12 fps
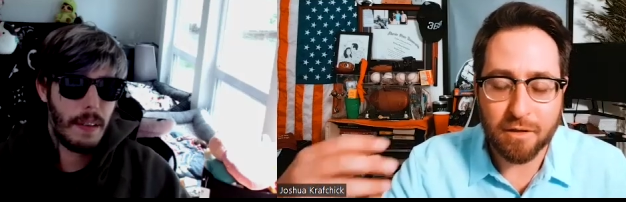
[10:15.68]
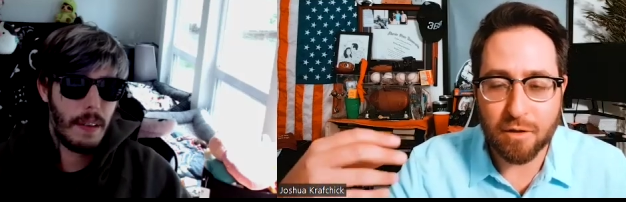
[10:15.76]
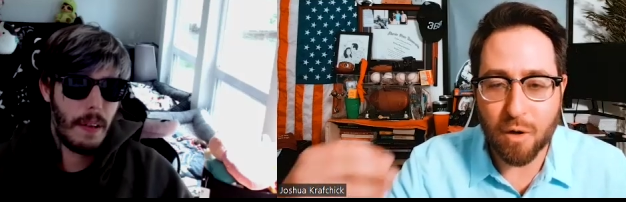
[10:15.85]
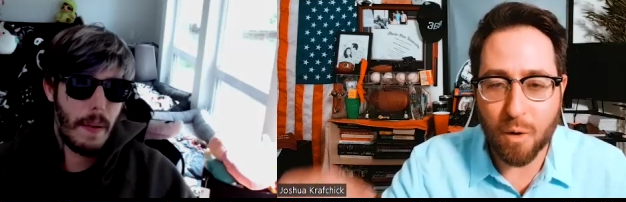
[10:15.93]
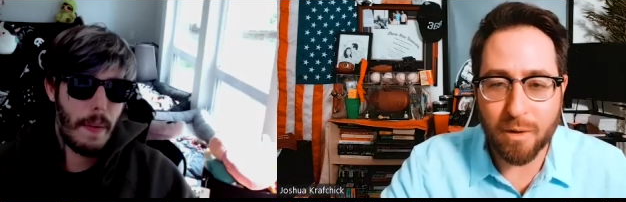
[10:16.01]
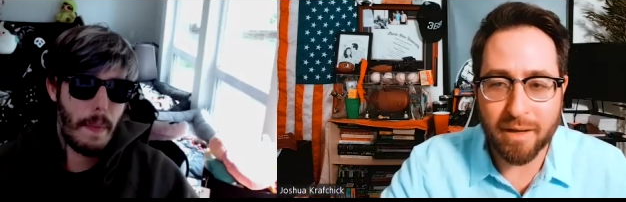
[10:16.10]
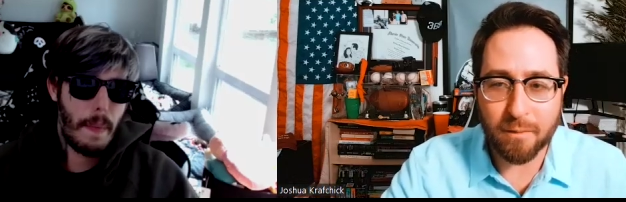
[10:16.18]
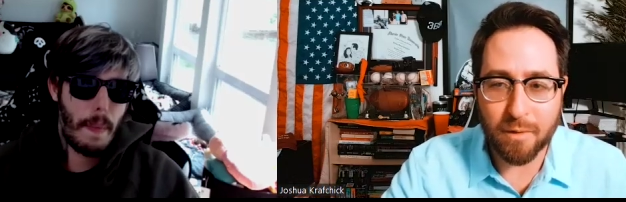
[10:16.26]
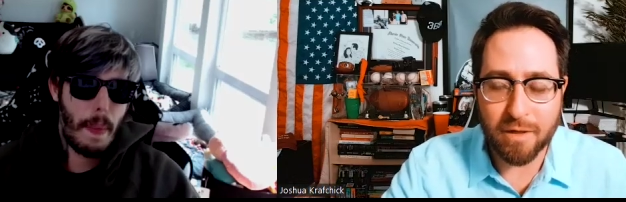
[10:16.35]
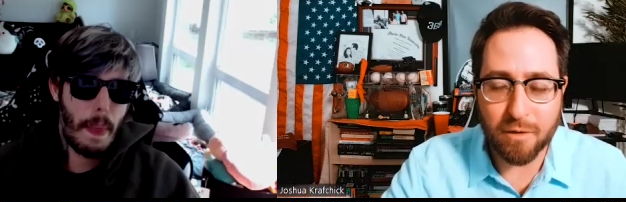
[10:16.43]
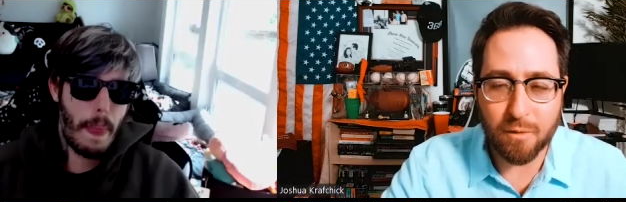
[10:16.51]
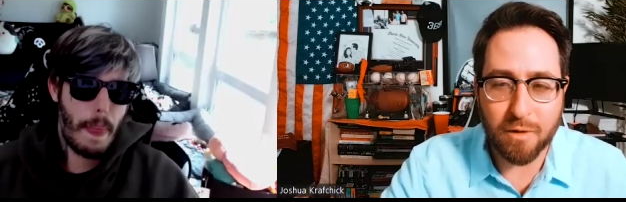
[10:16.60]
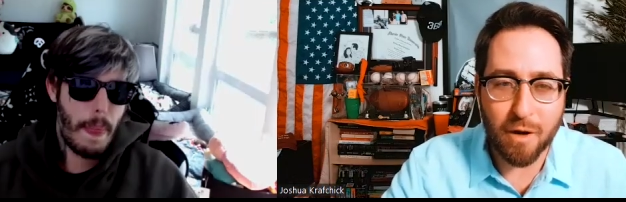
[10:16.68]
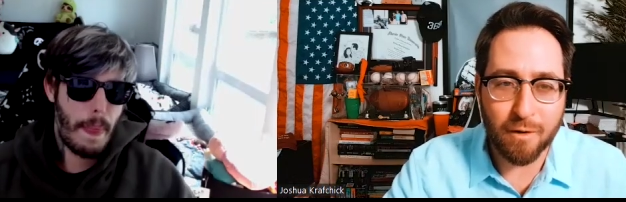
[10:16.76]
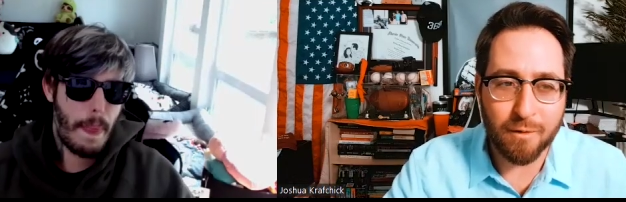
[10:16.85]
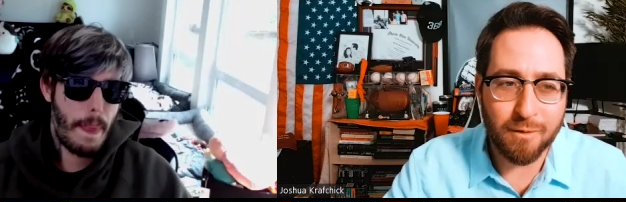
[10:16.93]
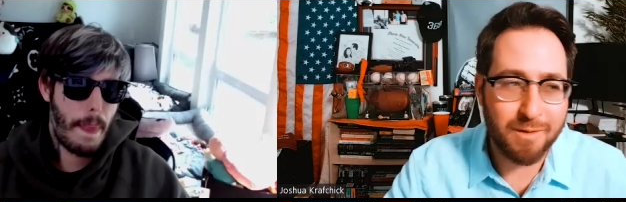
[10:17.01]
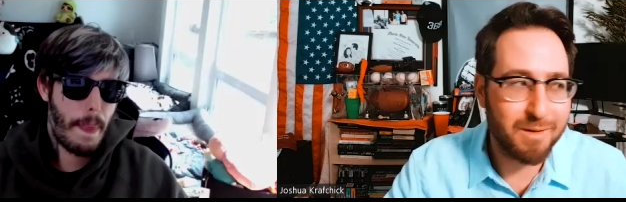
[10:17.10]
Speaker 1: knowing what you
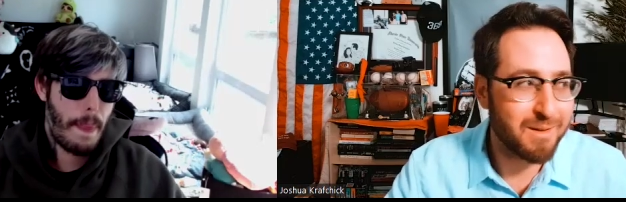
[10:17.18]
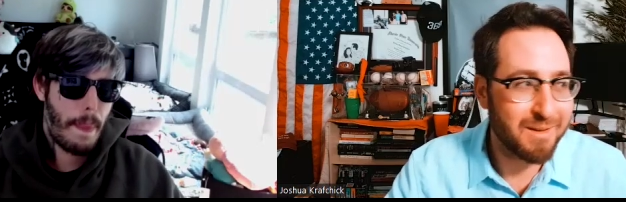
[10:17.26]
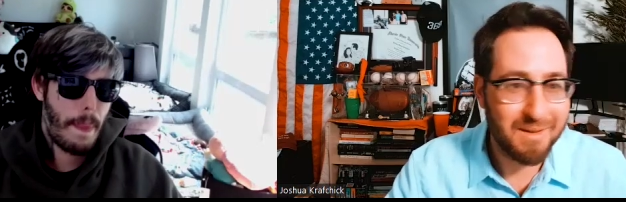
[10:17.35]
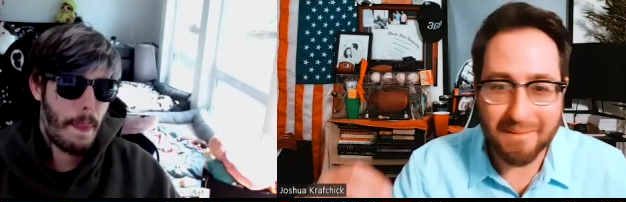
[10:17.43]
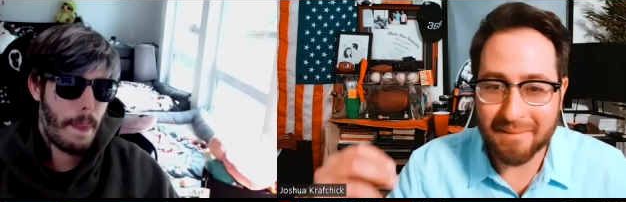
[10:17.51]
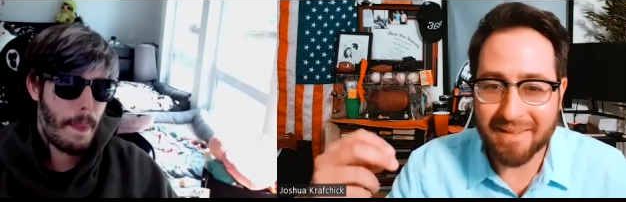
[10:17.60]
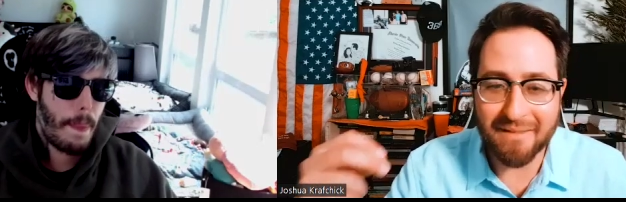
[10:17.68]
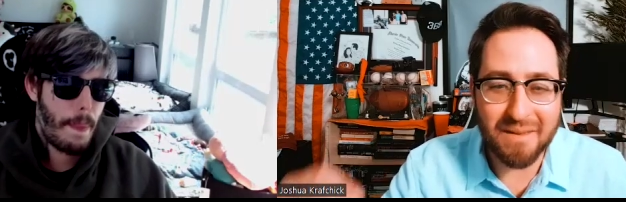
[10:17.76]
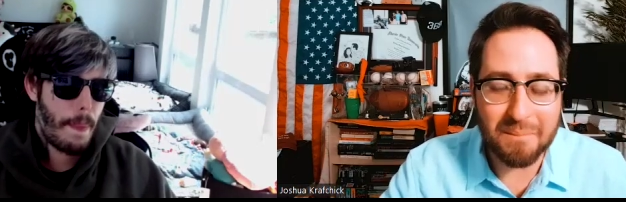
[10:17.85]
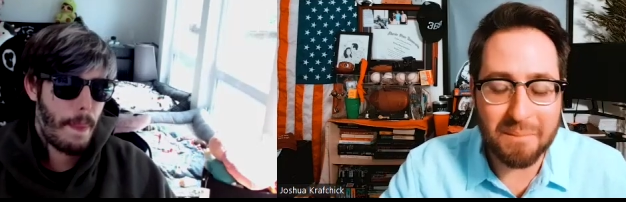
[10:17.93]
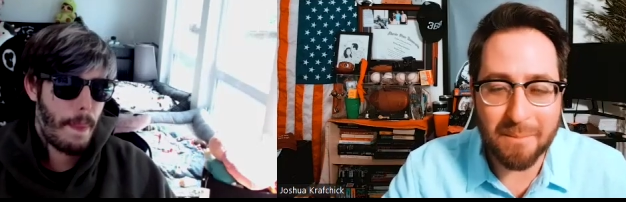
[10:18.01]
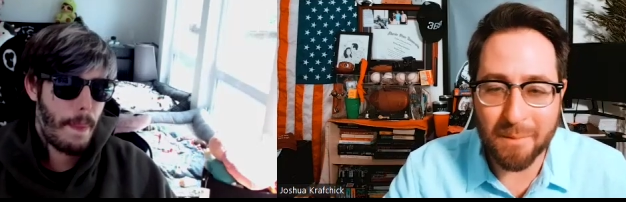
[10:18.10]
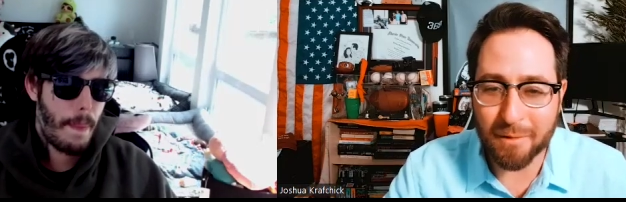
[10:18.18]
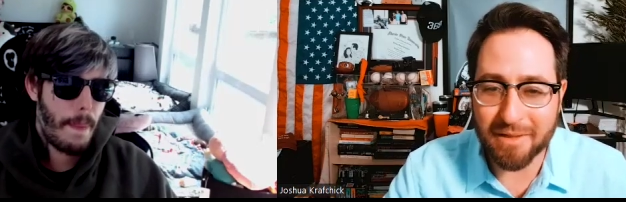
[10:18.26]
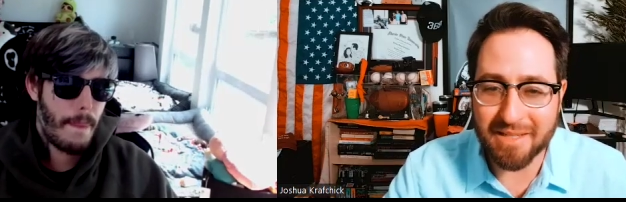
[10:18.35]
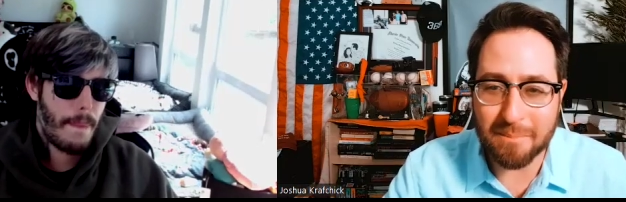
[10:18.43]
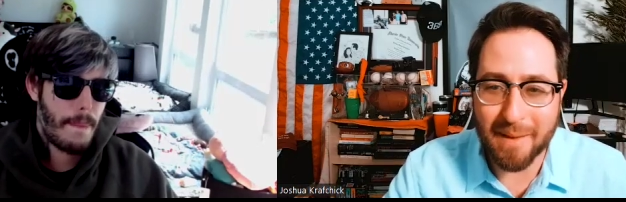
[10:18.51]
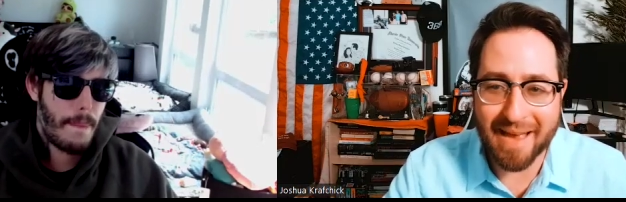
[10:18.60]
know, giving people
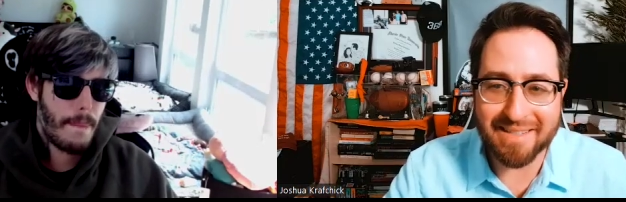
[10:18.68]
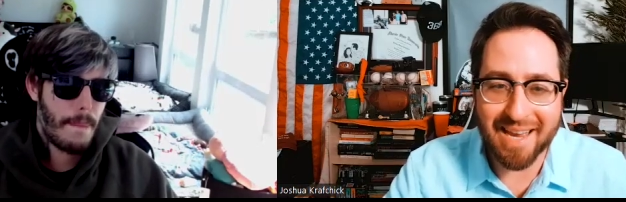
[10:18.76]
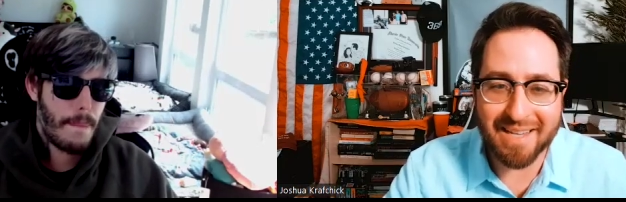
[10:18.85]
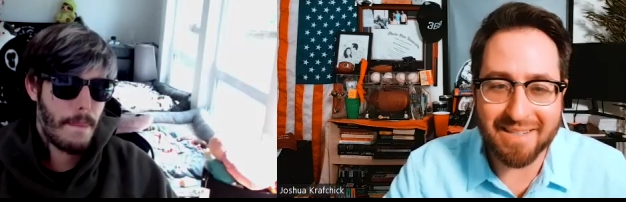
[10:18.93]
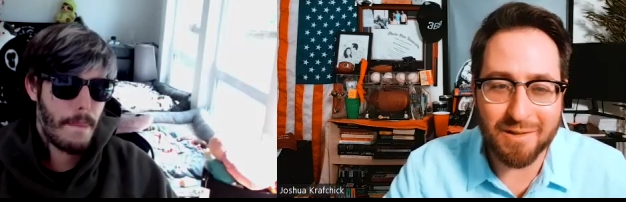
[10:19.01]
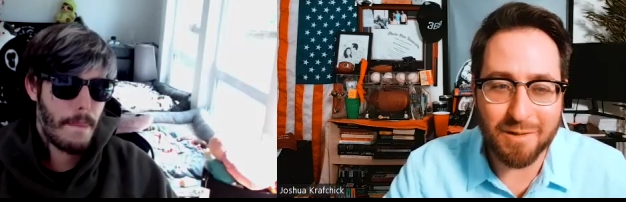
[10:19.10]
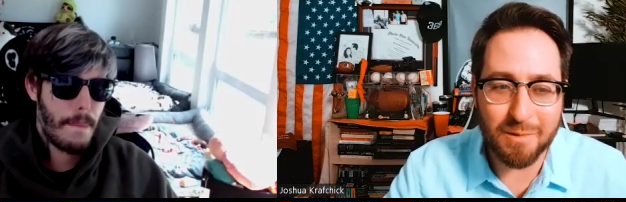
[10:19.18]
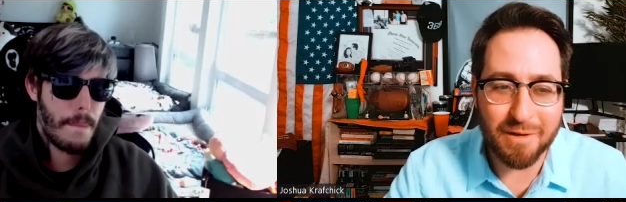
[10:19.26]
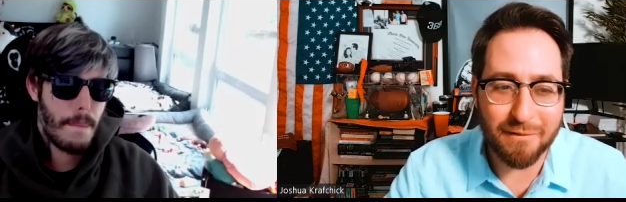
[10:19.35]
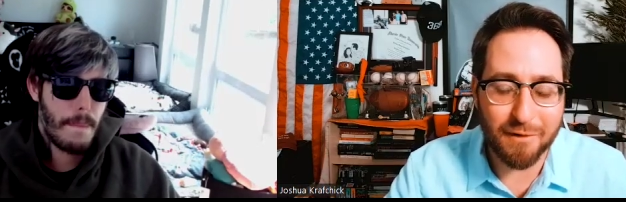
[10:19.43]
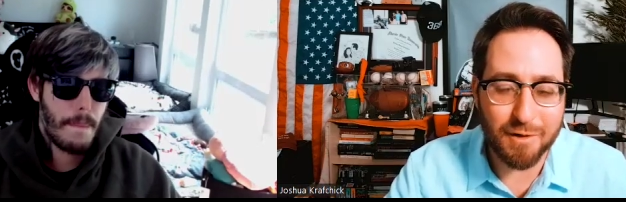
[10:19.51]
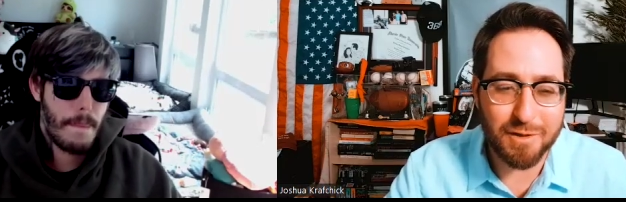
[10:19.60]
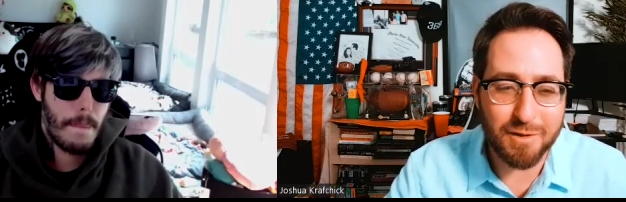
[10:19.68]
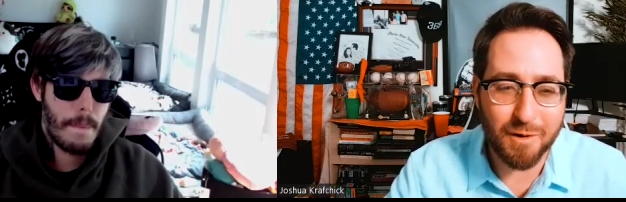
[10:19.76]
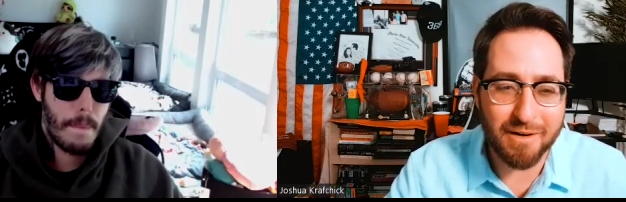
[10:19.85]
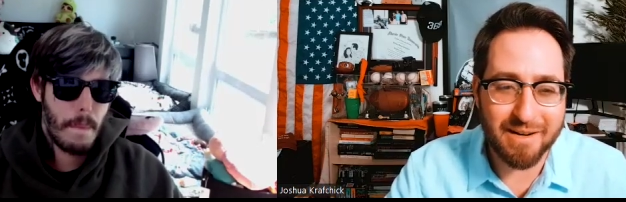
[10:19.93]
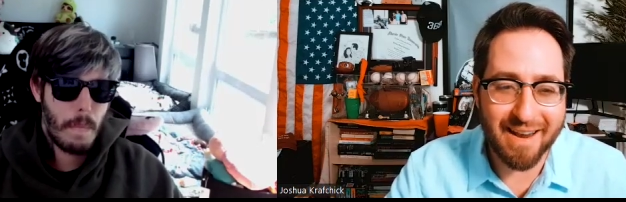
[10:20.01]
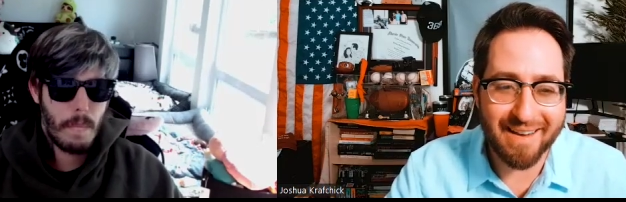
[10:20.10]
these bad tattoos when you first
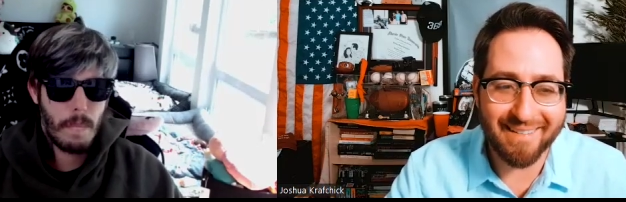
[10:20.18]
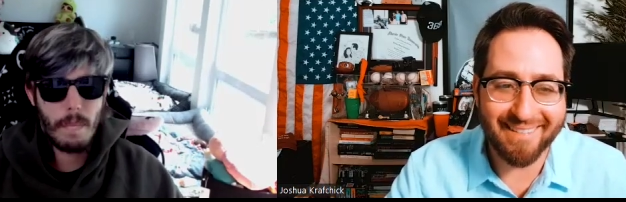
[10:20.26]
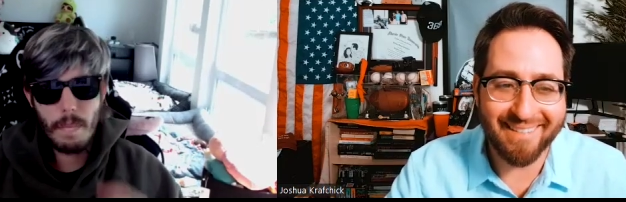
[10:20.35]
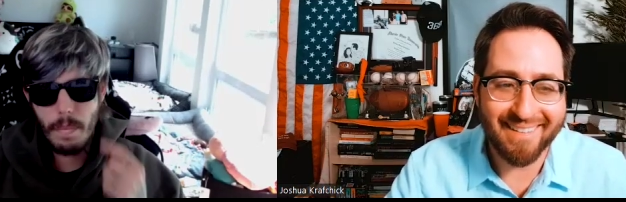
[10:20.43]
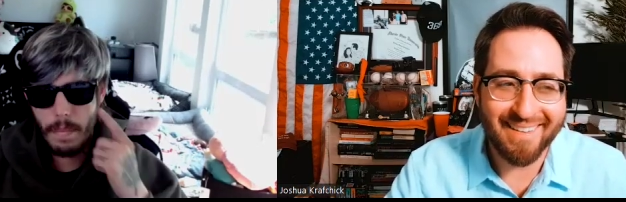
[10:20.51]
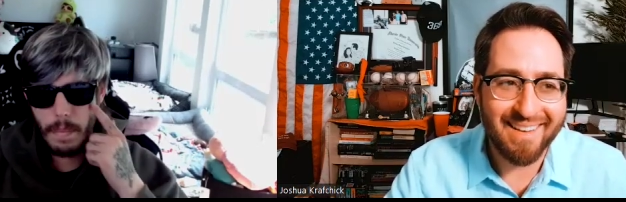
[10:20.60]
started out,